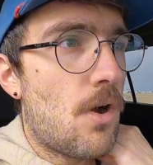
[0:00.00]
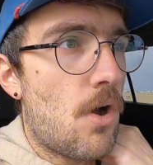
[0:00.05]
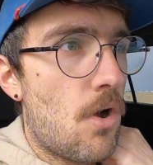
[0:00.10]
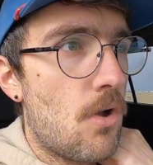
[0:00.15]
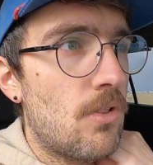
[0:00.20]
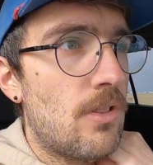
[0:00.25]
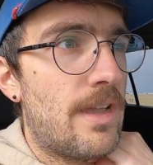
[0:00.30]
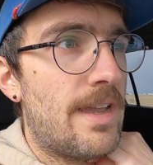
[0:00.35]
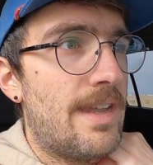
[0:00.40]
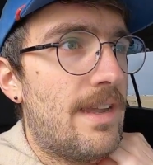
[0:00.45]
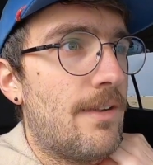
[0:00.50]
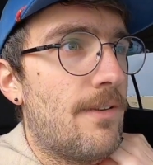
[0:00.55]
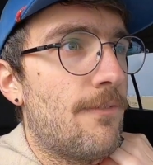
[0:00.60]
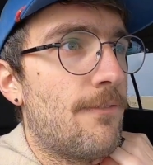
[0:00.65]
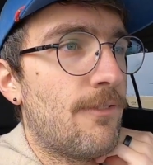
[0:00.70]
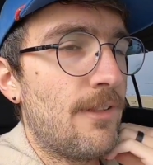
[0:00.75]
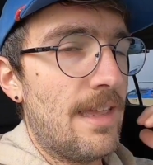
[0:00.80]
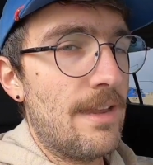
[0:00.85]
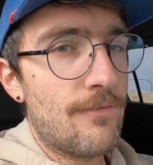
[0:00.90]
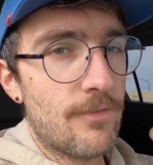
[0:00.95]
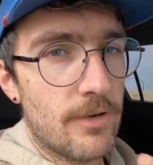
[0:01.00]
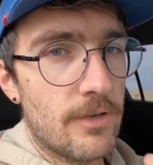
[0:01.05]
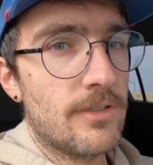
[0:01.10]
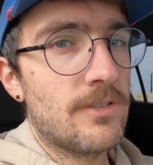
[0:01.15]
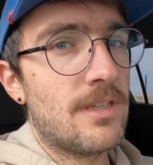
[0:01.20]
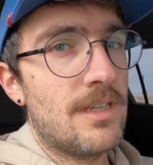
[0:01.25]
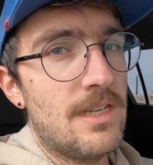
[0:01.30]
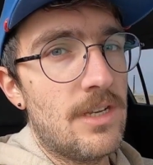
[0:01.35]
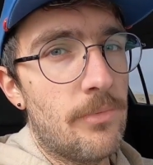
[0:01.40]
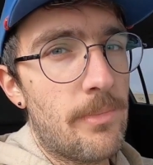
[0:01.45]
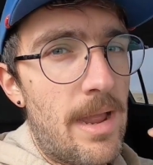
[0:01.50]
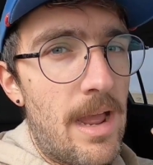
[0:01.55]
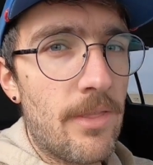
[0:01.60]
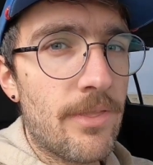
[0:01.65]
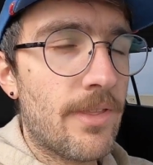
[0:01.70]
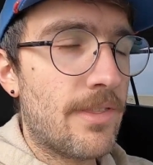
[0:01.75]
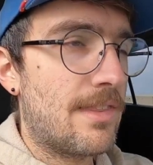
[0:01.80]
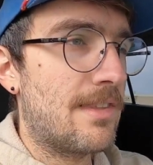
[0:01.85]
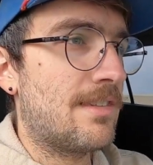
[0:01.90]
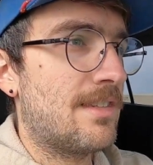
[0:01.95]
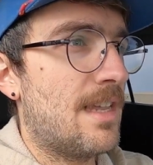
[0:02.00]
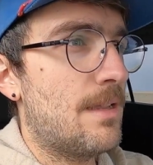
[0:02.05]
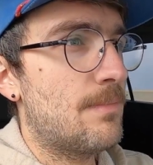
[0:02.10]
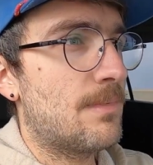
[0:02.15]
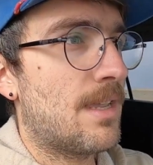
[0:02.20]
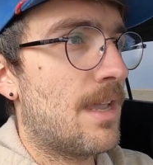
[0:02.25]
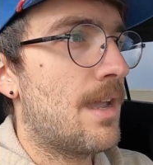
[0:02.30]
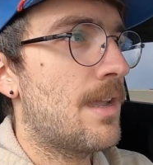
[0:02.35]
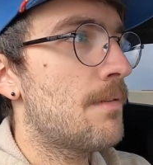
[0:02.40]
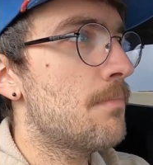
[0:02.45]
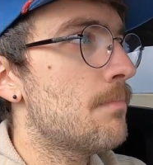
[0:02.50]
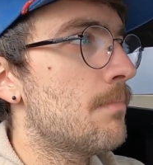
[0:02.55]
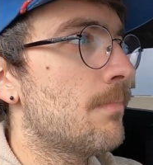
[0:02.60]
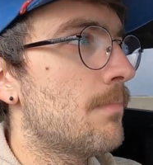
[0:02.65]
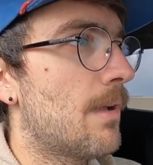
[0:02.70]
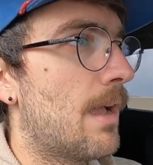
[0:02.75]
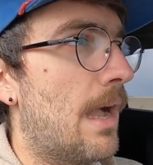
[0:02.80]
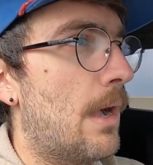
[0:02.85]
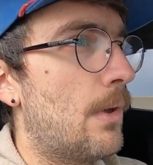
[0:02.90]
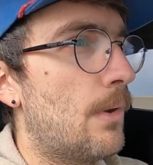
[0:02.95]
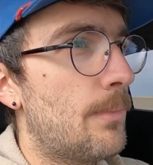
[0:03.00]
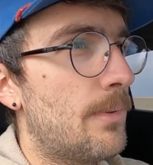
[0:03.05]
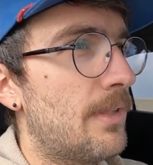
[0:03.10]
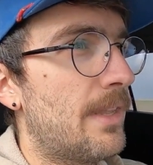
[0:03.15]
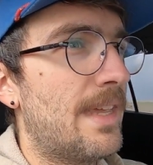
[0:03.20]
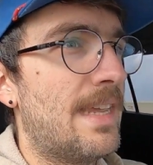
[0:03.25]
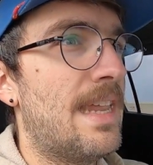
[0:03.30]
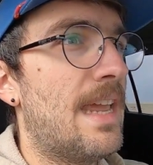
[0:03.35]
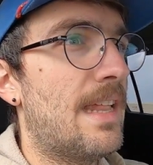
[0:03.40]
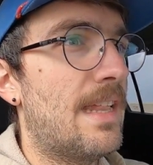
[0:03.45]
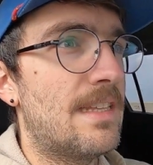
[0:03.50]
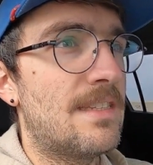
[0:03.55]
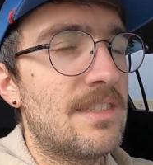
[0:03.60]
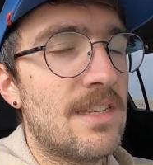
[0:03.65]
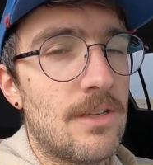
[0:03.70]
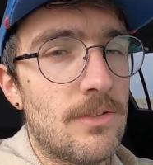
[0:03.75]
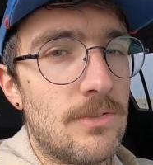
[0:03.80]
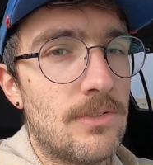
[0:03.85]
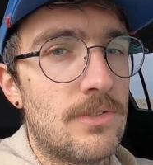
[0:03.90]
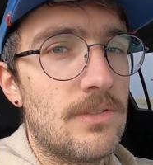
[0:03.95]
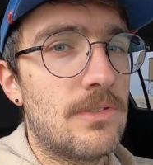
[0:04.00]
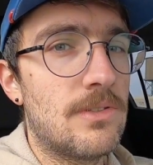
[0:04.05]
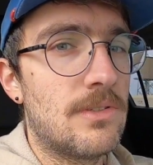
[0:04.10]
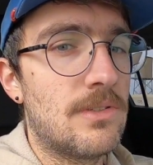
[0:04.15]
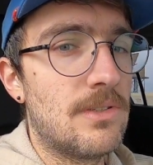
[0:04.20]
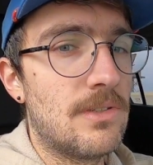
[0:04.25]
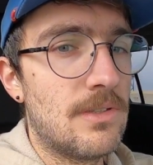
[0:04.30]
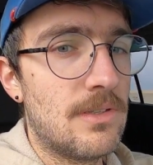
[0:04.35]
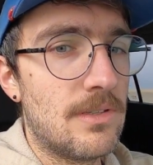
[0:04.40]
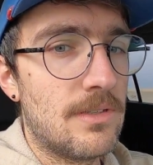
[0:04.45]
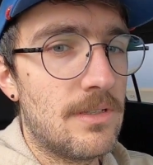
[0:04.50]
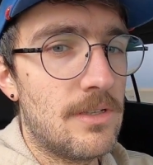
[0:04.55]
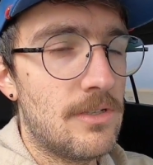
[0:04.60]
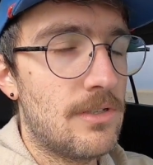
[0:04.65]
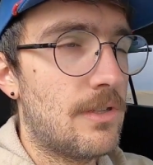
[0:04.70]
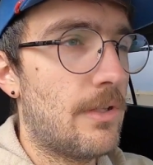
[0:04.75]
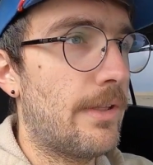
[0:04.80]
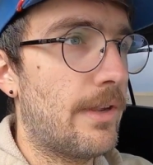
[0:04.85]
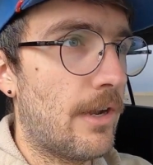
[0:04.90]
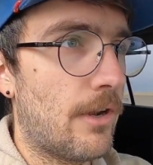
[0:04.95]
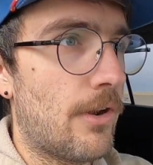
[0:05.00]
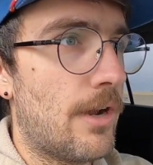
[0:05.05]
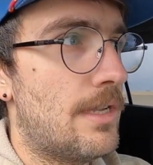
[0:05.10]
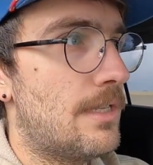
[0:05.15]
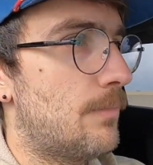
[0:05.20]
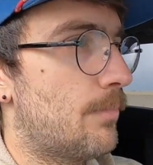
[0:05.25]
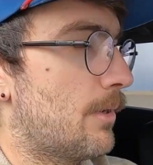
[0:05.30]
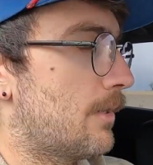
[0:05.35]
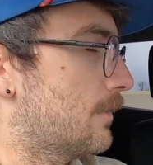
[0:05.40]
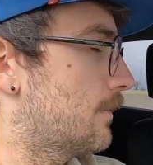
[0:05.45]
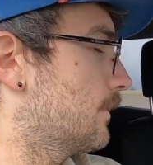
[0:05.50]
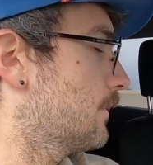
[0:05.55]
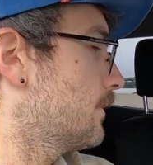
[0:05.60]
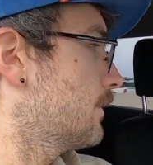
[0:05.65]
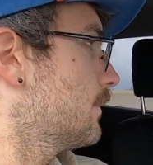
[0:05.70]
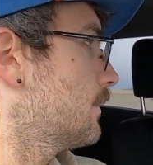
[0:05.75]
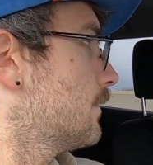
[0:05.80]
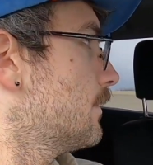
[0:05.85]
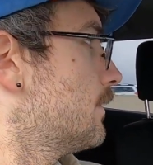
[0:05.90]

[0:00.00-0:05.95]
all like flavors in your mouth at the same time, I would have been like, yeah, you sound like a crazy person.